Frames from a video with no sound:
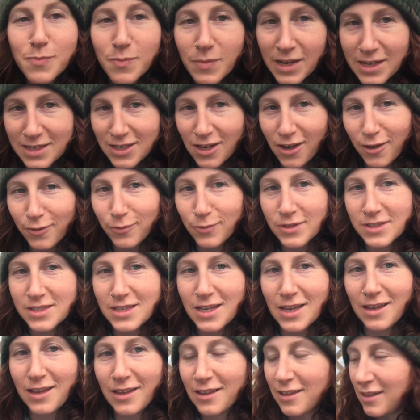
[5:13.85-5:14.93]
my dog was
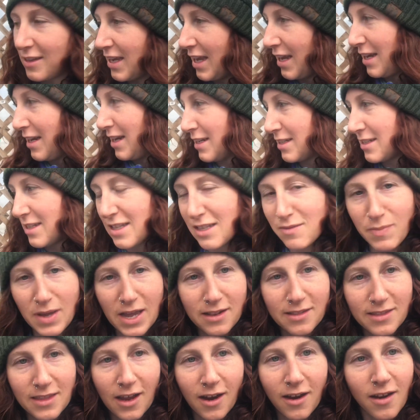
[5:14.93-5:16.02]
getting into the
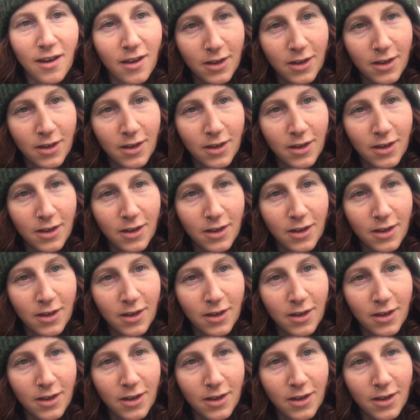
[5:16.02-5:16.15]
bed there.